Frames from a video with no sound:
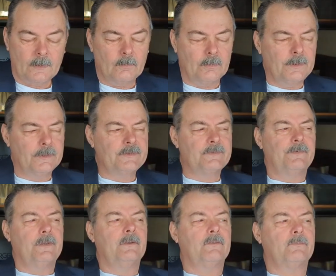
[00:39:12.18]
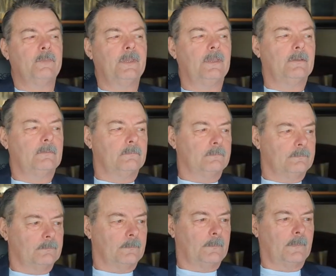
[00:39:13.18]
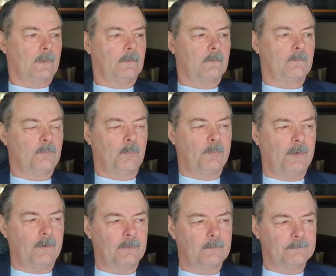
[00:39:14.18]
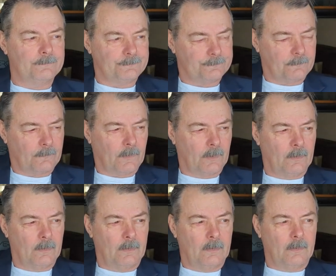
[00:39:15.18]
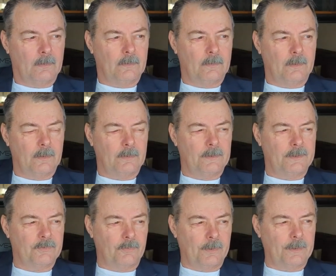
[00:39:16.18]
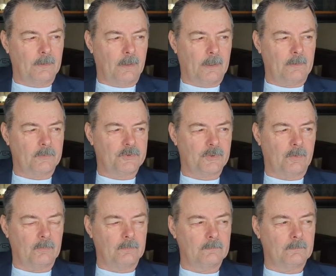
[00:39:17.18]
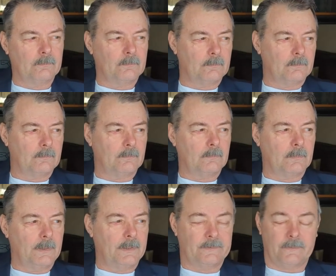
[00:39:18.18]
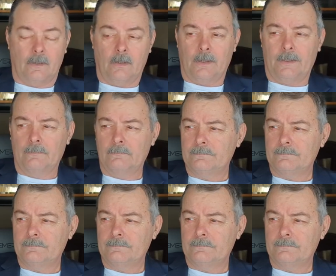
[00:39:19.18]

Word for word: when this video is being prepared, the Detroit Auto Show is on.